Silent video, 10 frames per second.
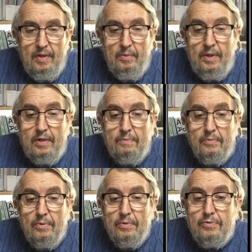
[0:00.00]
We had a
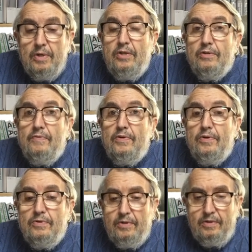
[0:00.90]
broad range of
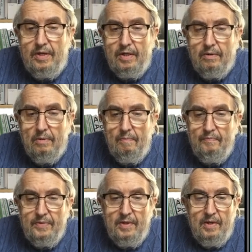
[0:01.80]
issues to tackle.
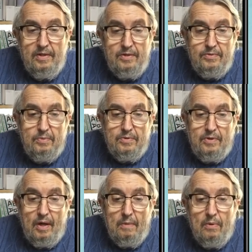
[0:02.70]
This
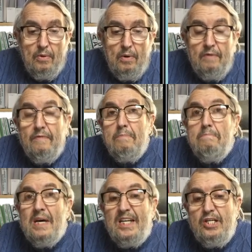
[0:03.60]
was a more of a
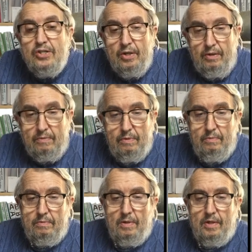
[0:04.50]
managing
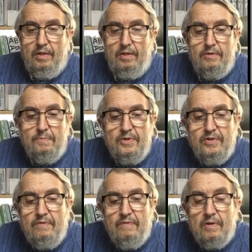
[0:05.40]
group rather than
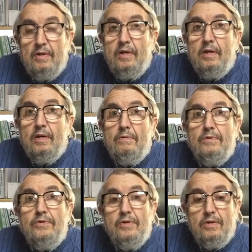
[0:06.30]
specifically a
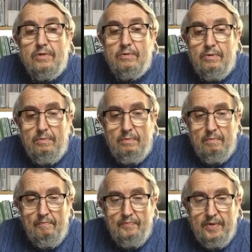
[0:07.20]
research group.
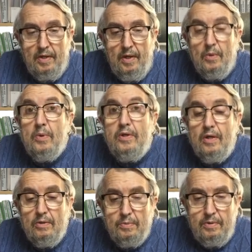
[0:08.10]
We
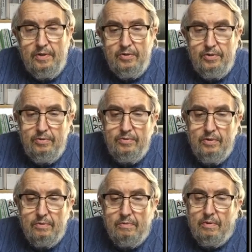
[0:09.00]
dealt with issues
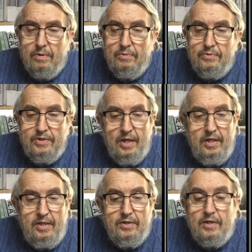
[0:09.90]
that arose
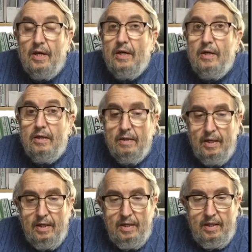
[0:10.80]
day to day,
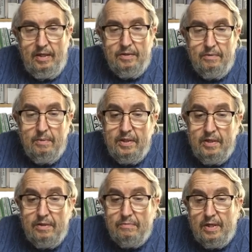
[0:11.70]
either
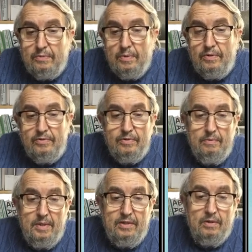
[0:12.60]
within Redwoods, the
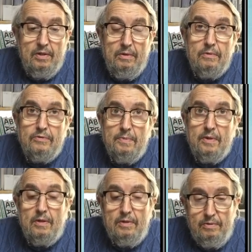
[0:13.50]
mental
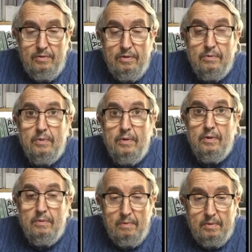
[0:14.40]
hospital unit
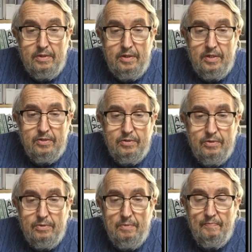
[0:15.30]
we were attached
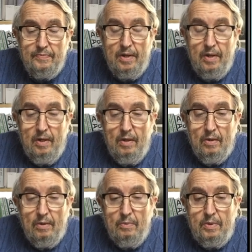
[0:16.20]
to,
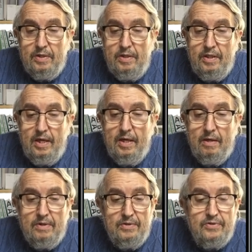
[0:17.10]
or within the
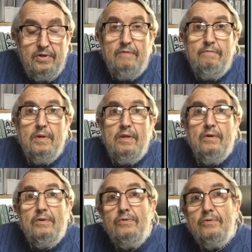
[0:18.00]
area served by
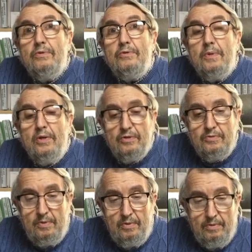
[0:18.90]
the Shrewsbury
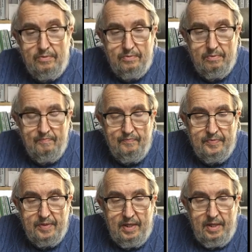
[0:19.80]
hospitals.
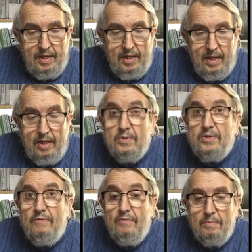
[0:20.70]
I
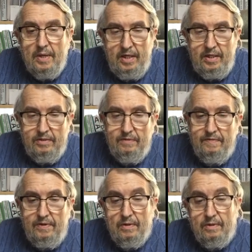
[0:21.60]
was never made to
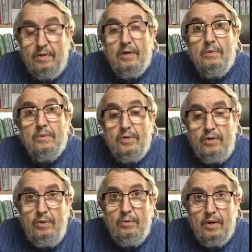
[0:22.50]
feel that I was a
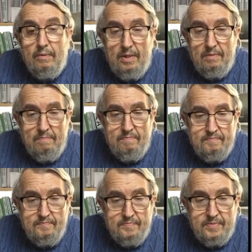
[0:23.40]
newcomer
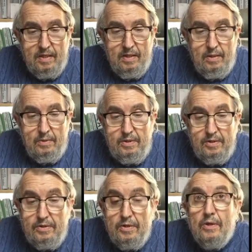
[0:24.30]
who
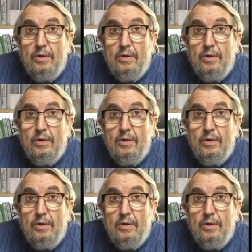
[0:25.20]
didn't